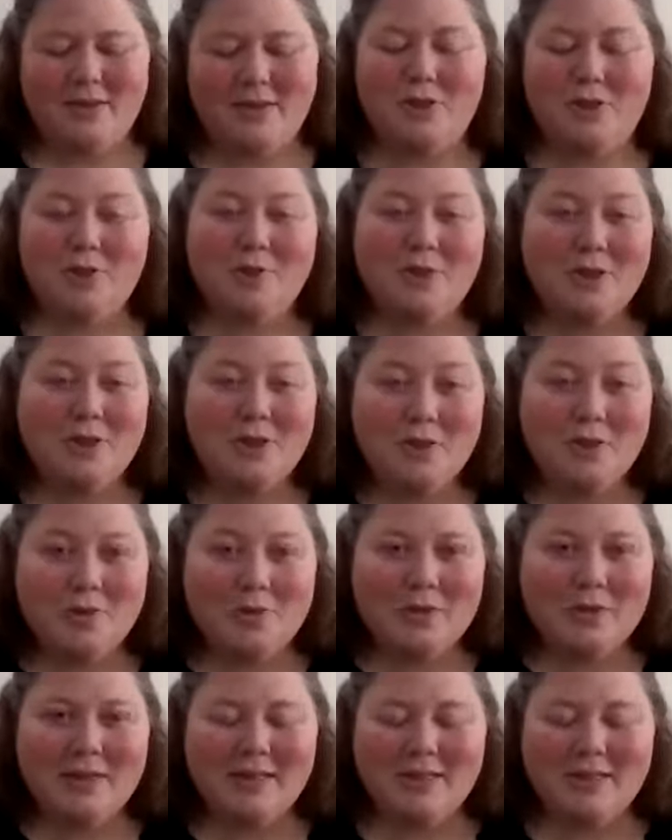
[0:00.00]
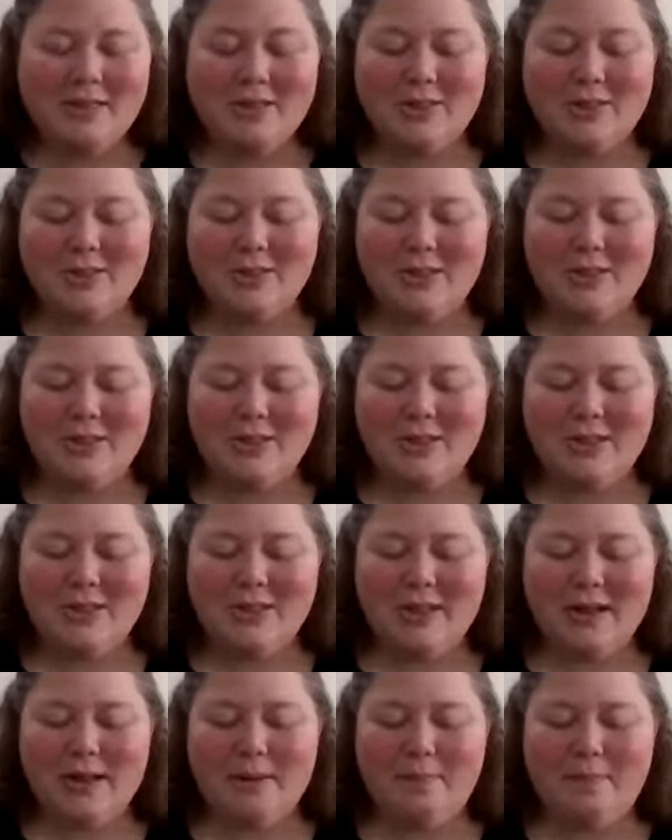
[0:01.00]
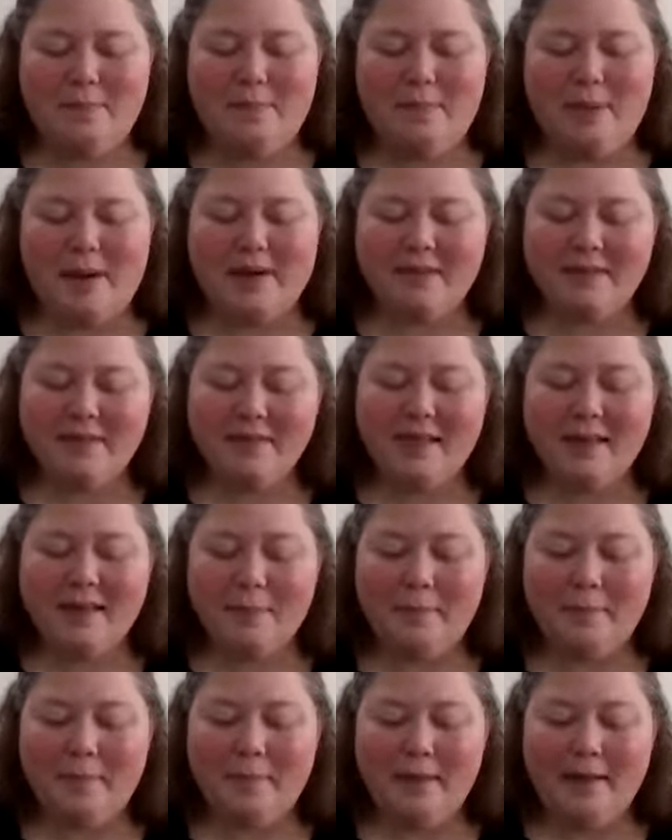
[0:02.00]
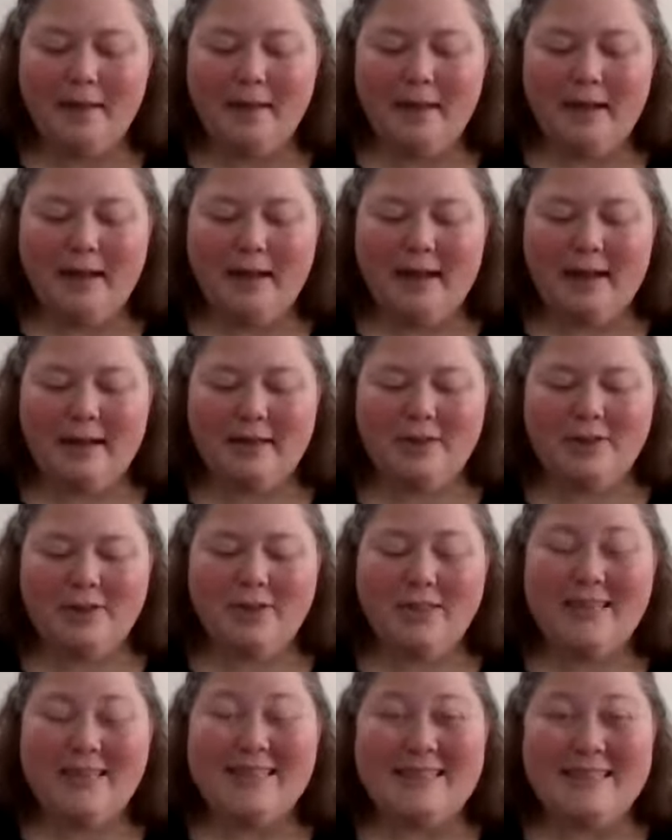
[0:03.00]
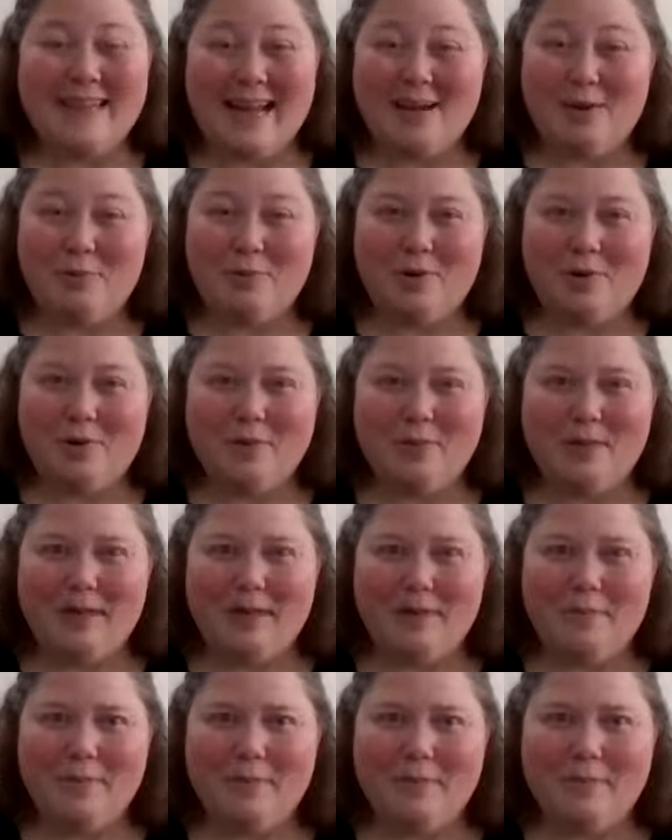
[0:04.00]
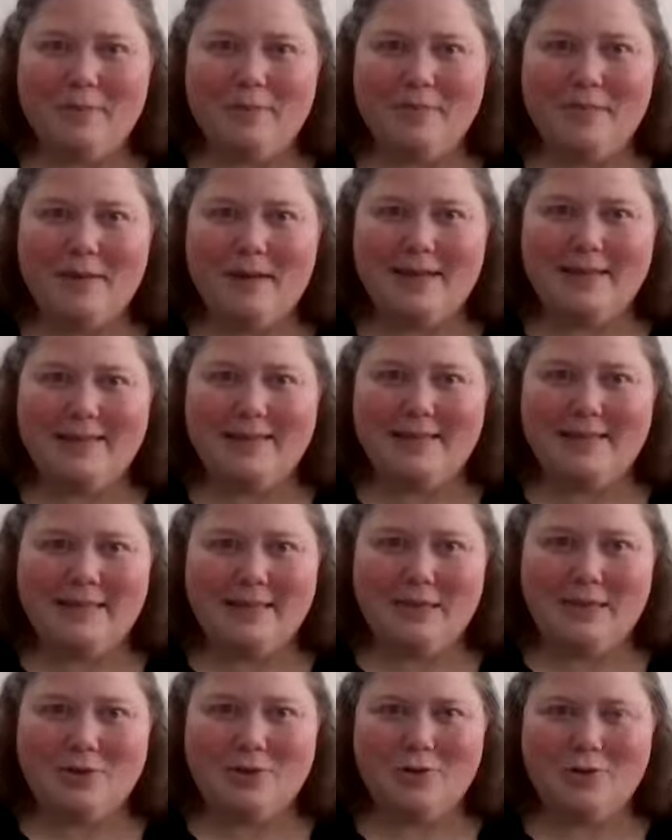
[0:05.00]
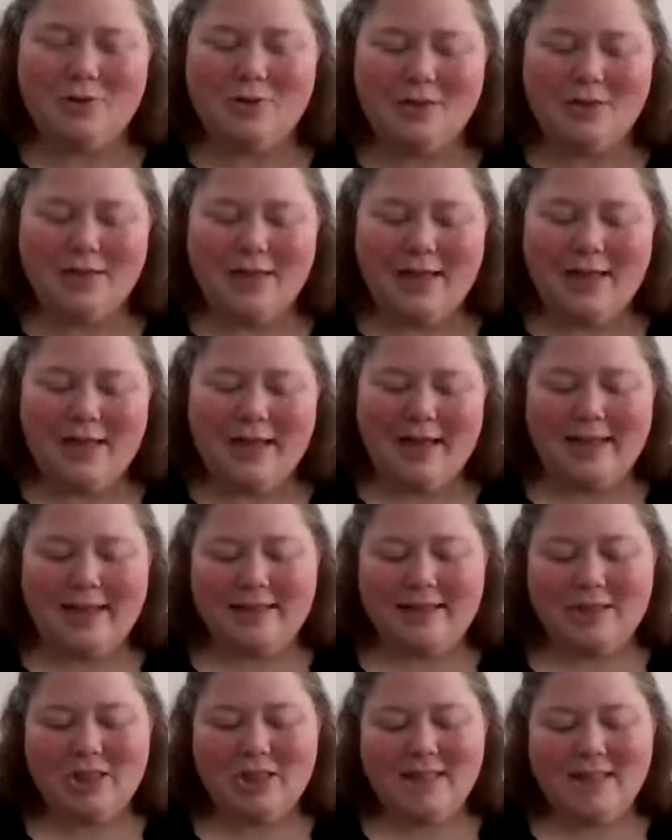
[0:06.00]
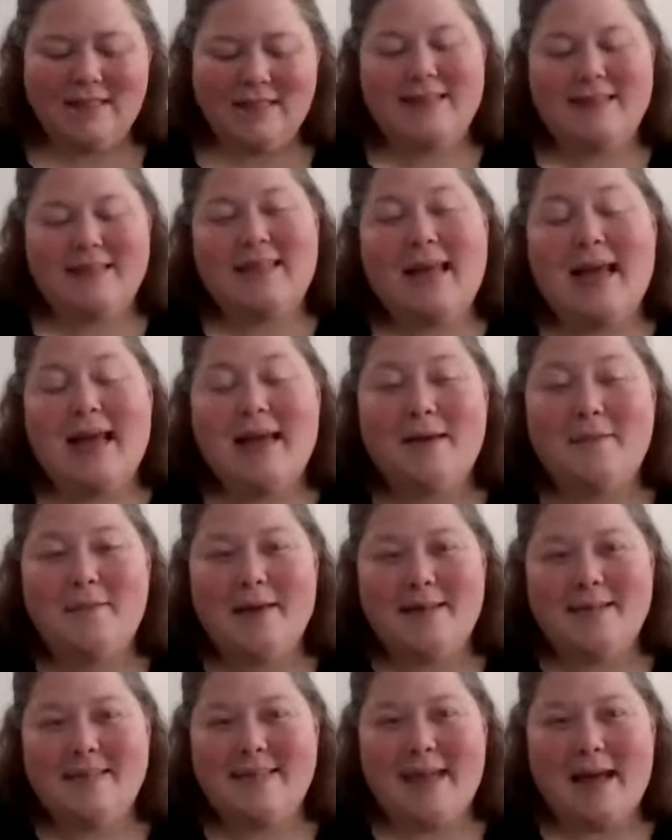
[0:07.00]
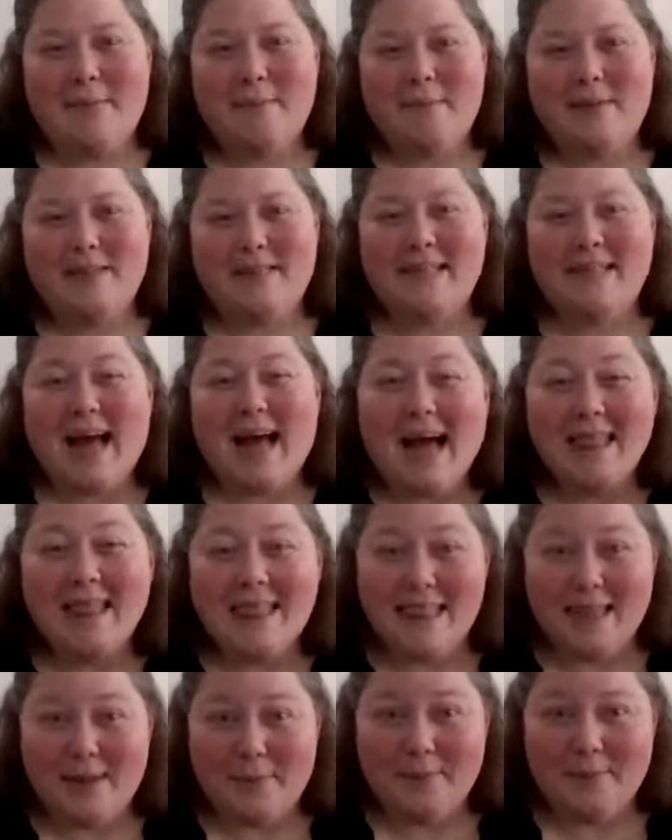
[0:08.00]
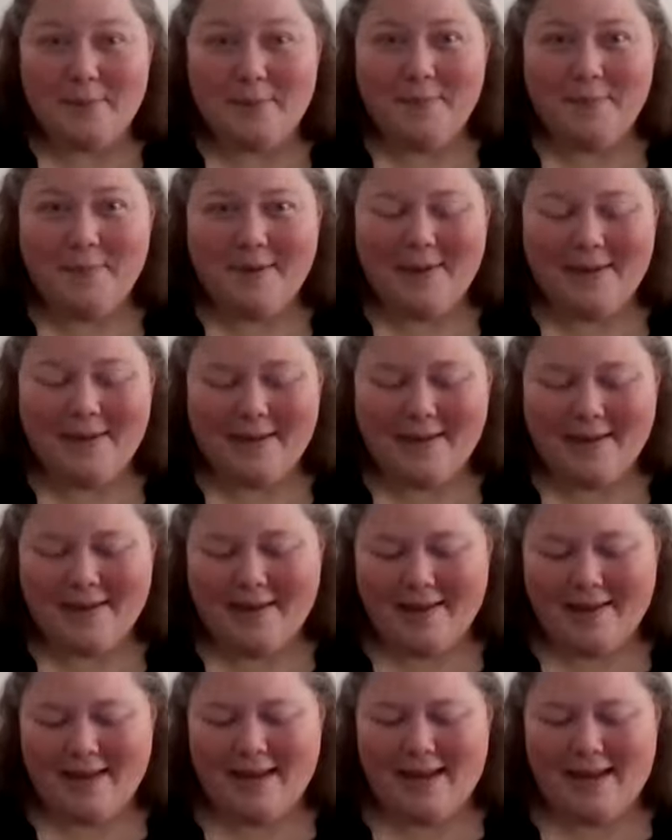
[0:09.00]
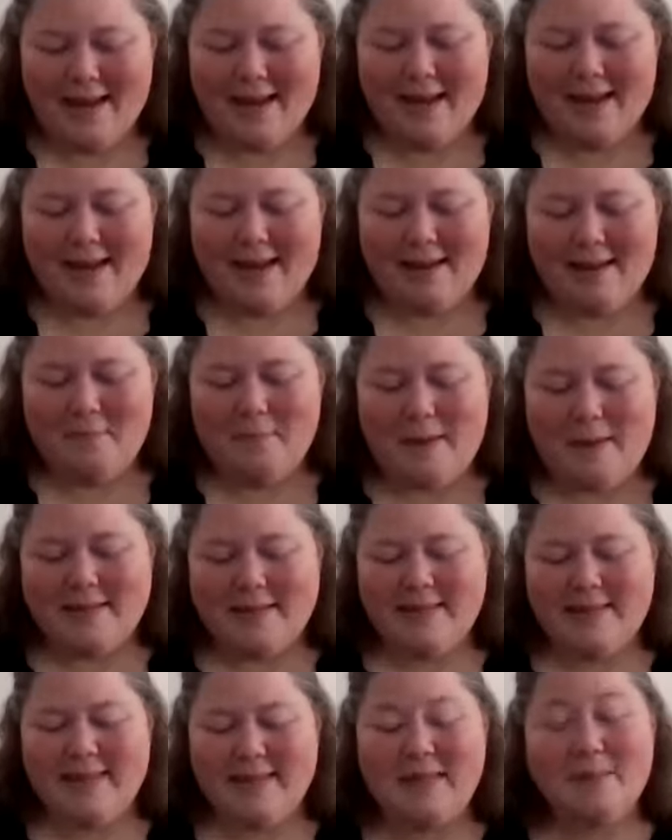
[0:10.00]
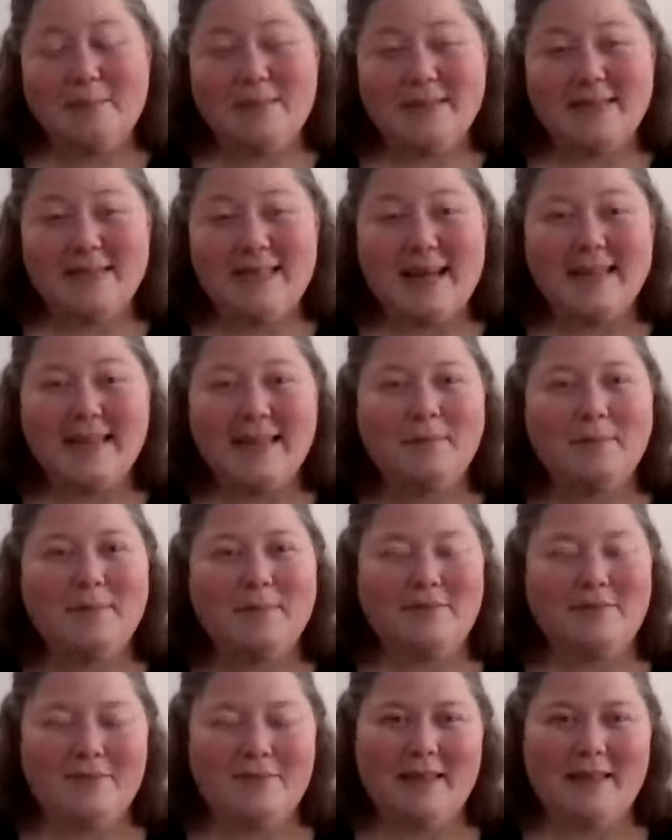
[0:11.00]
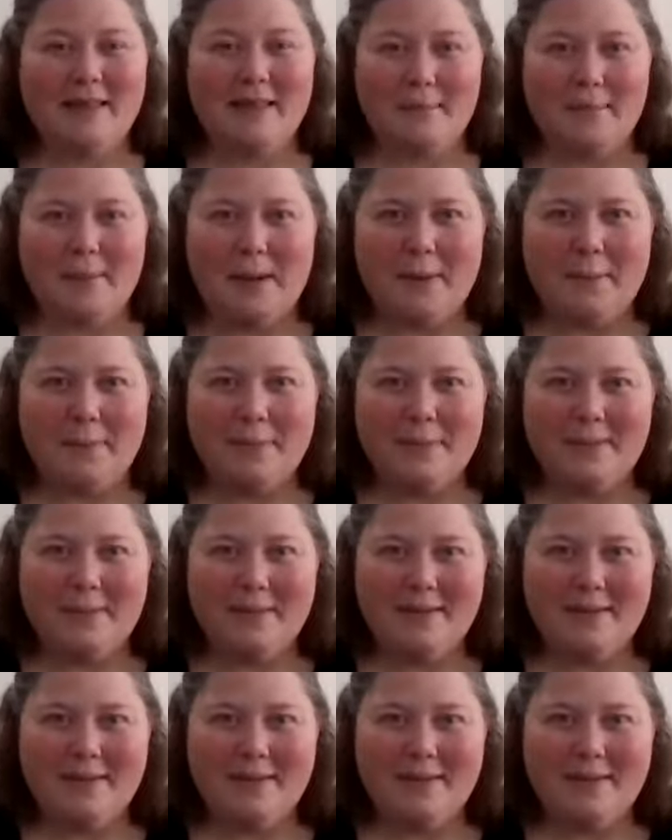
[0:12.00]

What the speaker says: The Jewish authorities stood above them and looked down on them as sinners. And Jesus came and sat beside them, and by sitting beside them, lifted them up